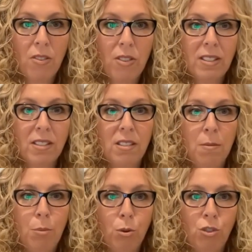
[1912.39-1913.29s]
And that's
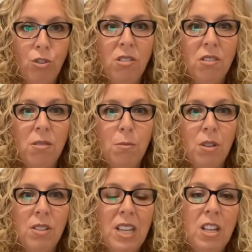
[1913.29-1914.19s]
important,
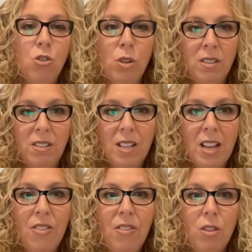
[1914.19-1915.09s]
because they need to
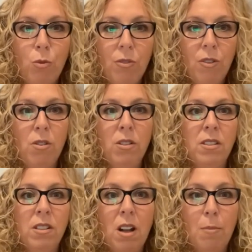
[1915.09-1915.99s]
understand that the
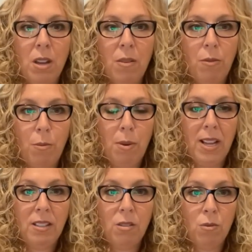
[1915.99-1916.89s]
referrals are coming from a
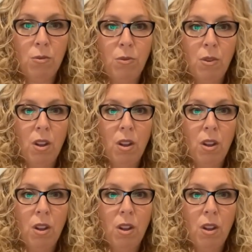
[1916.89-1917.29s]
place of